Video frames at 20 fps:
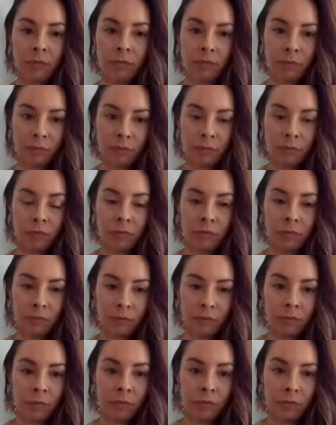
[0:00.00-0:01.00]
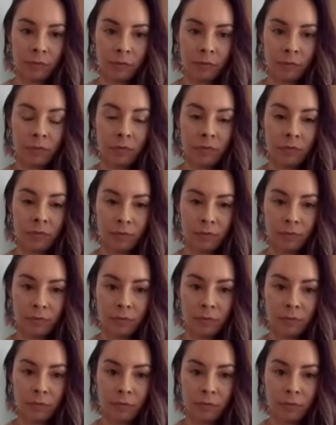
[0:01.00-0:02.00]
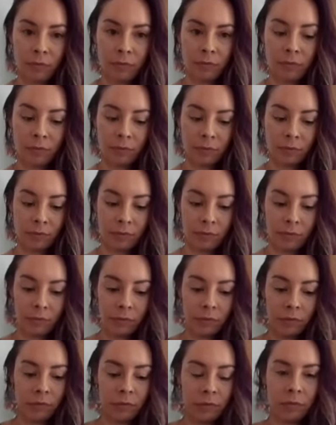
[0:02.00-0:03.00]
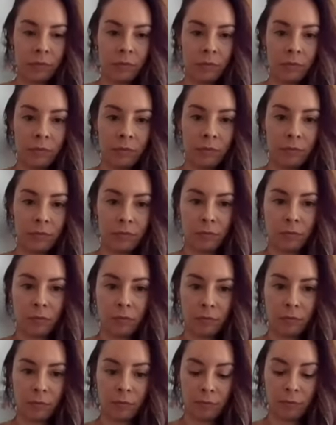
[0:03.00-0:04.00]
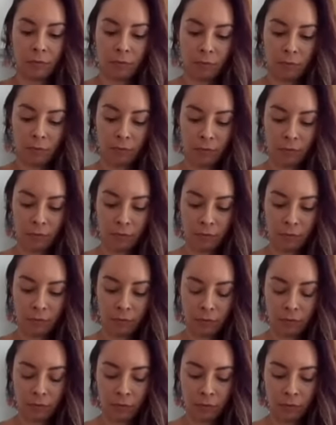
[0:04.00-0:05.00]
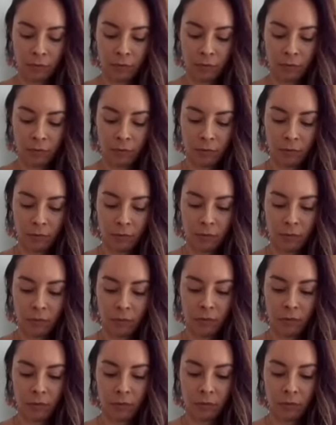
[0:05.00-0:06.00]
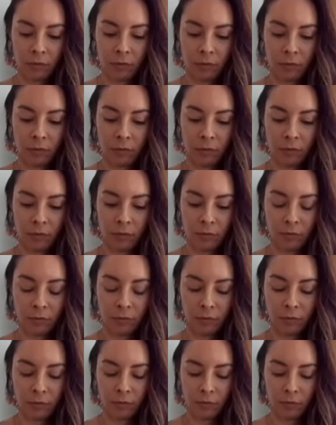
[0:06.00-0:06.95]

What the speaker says: (silent)